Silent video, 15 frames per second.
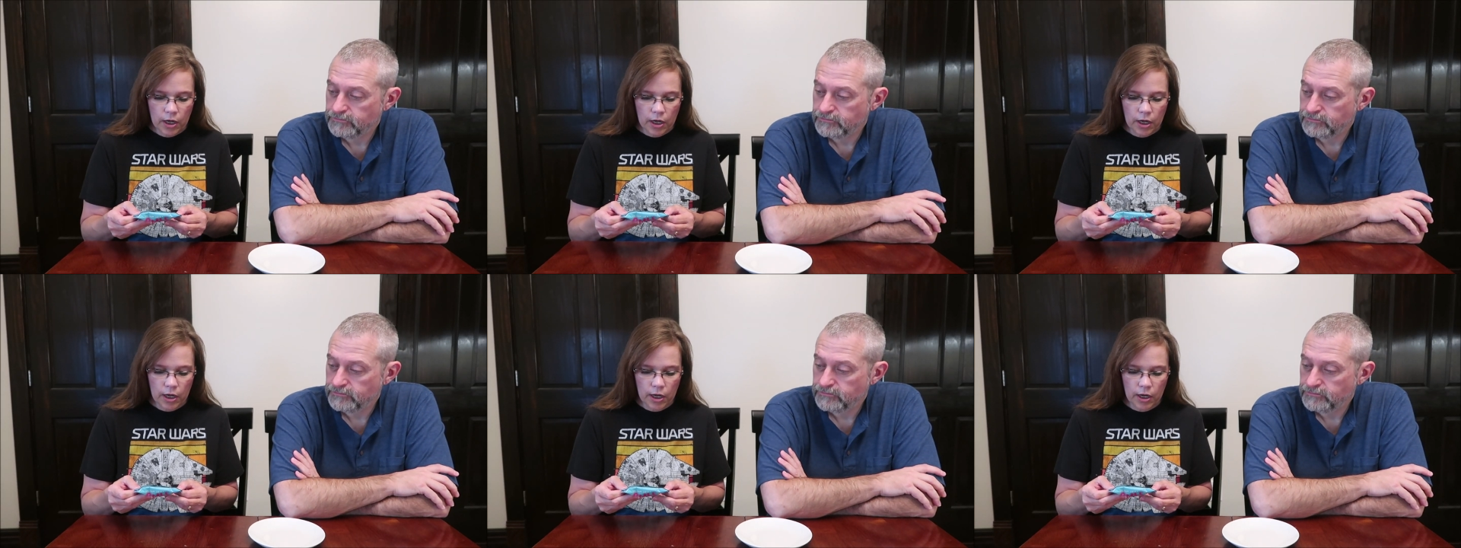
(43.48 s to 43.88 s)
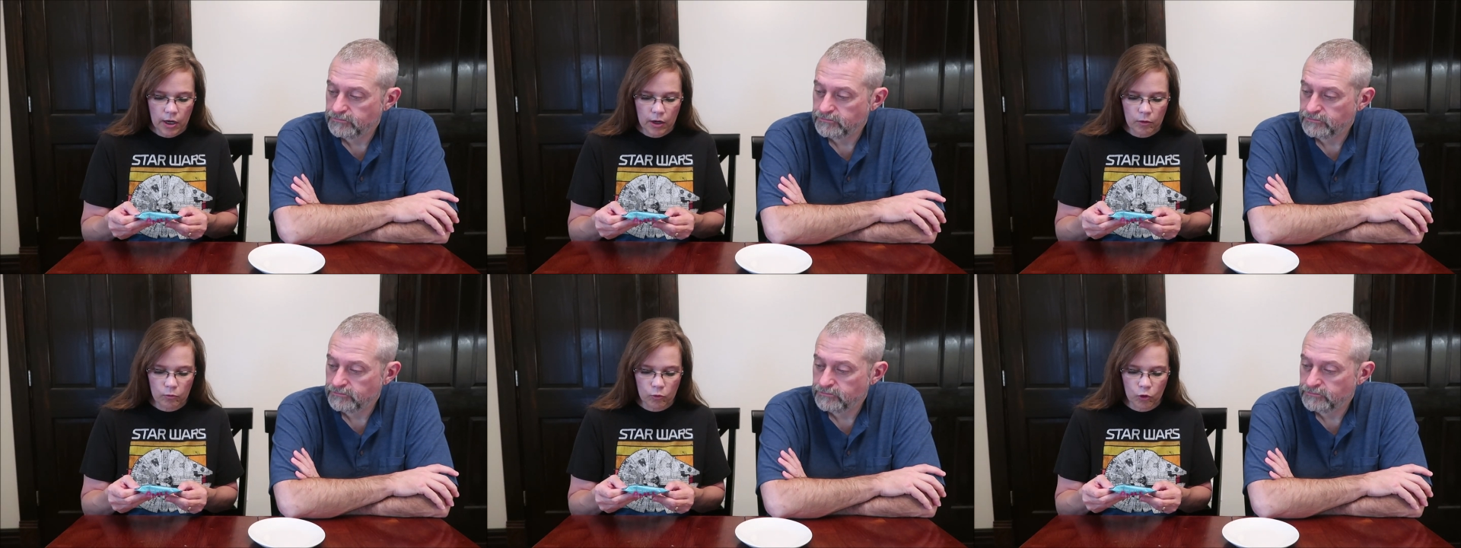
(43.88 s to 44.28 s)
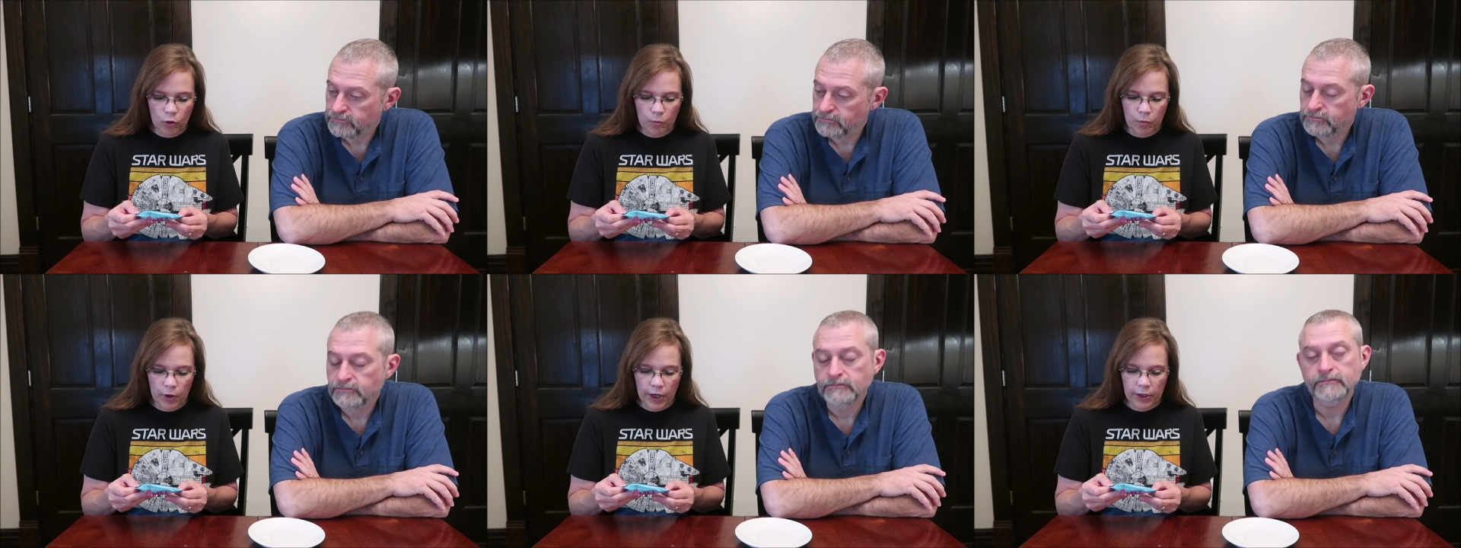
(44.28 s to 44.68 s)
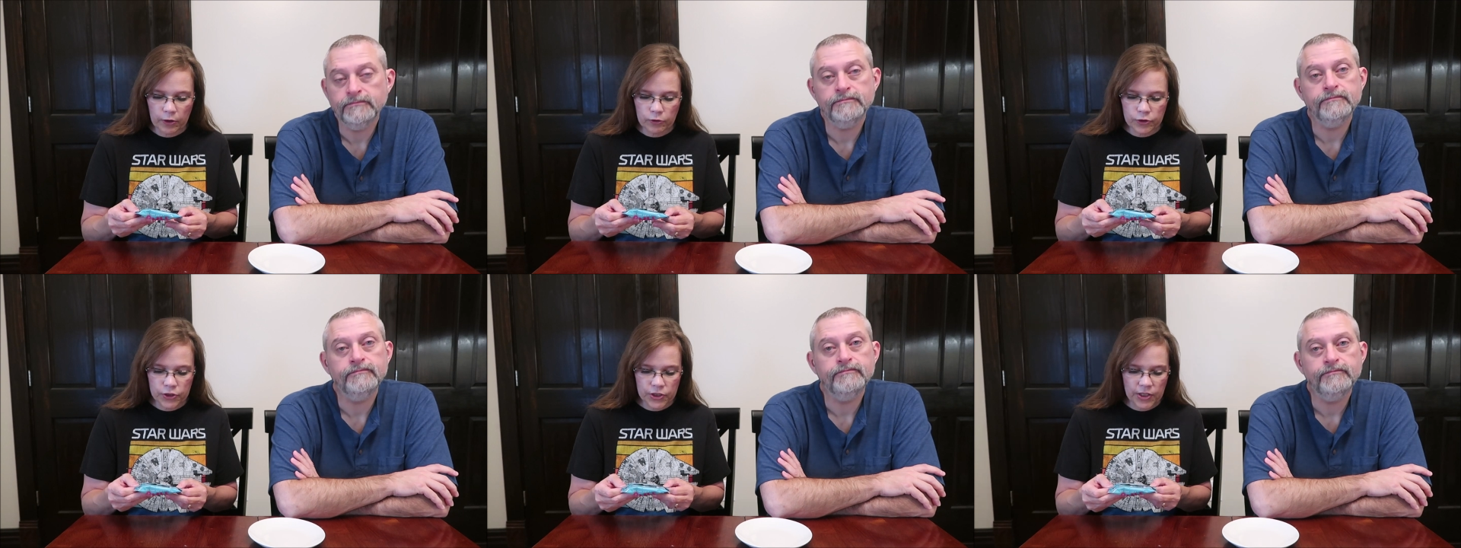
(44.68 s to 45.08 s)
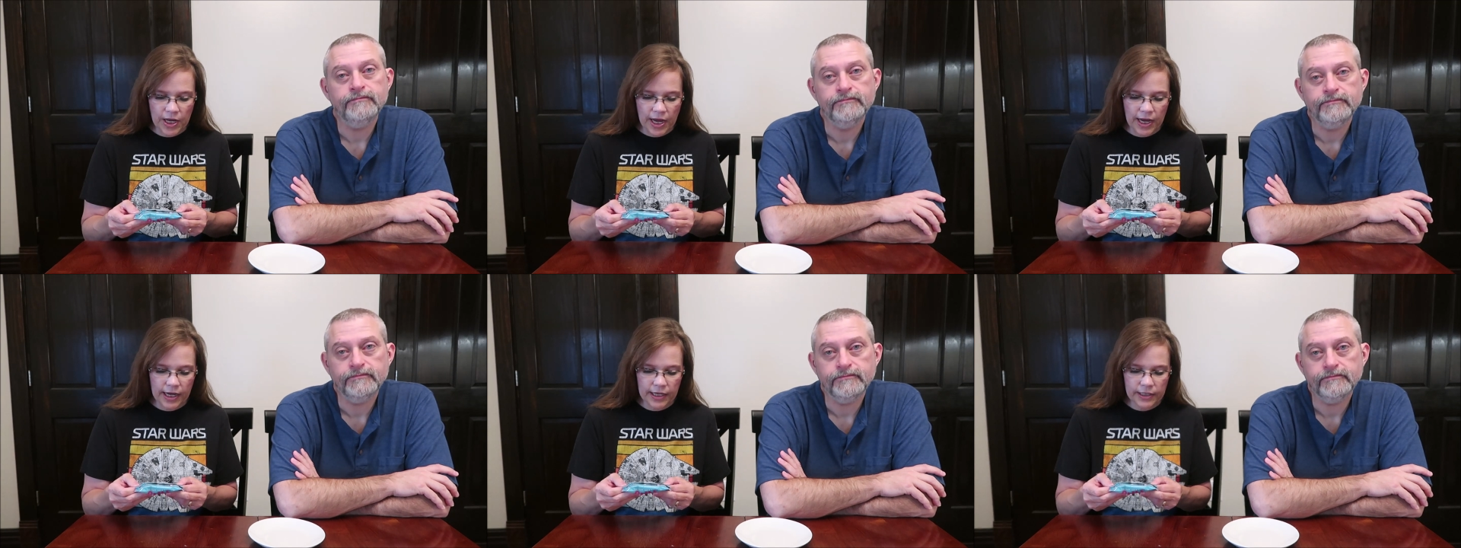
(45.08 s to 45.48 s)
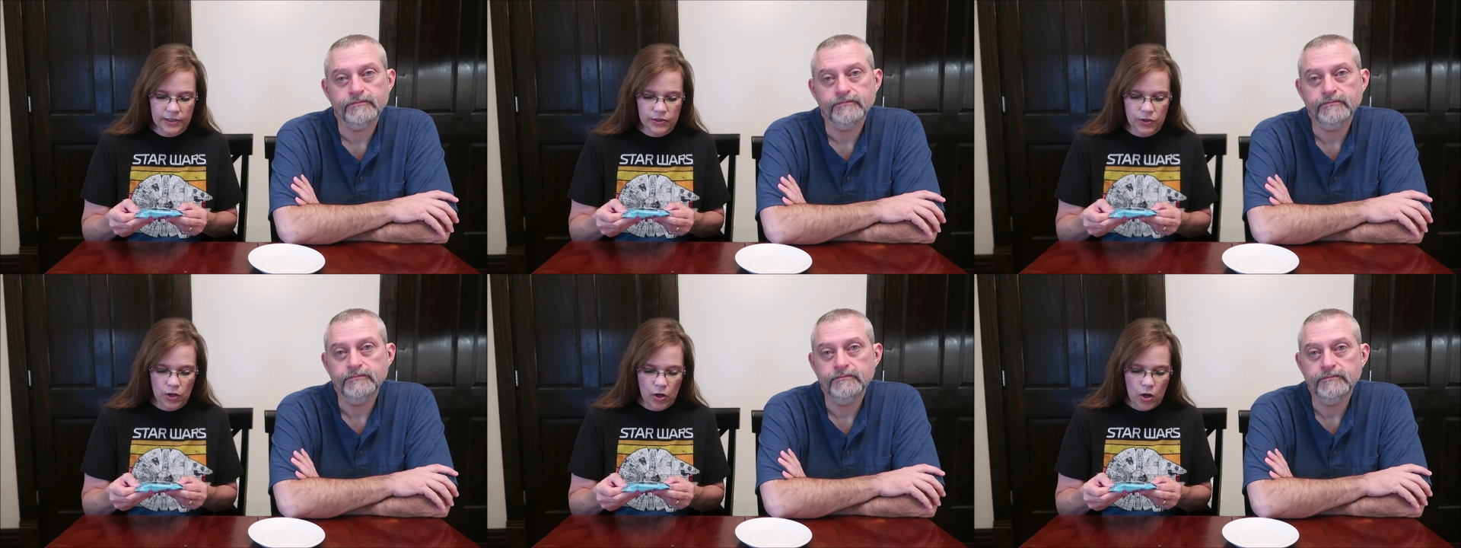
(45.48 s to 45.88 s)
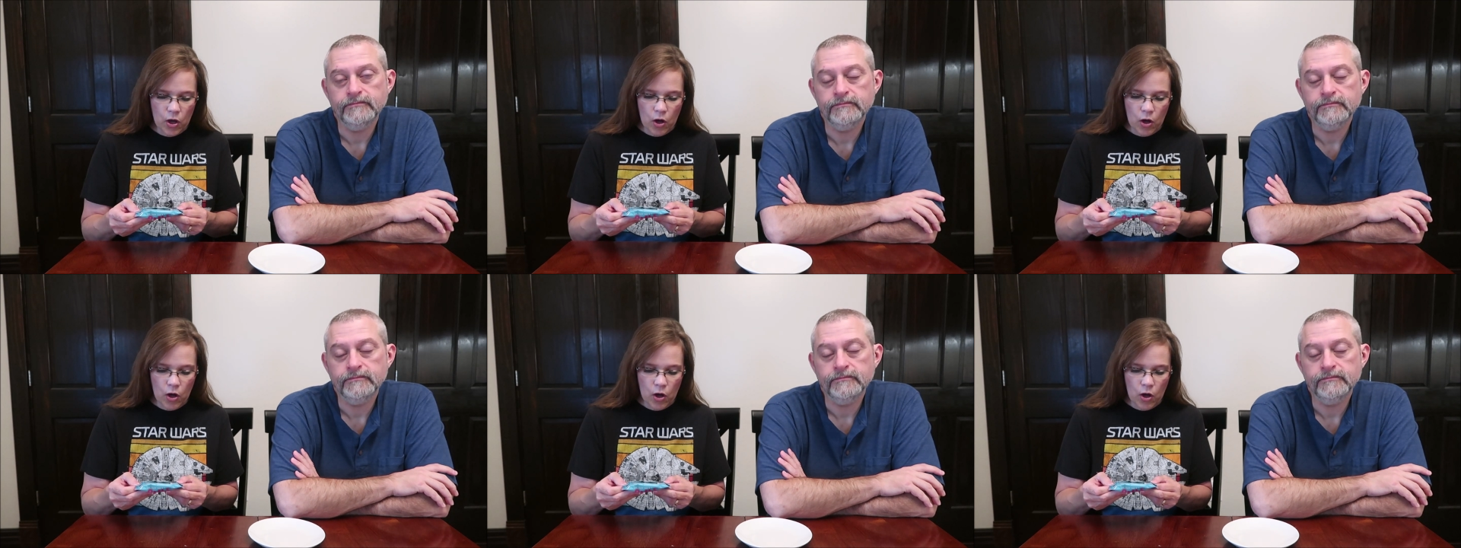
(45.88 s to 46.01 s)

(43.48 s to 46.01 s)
Speaker 1: Rule breaker snacks.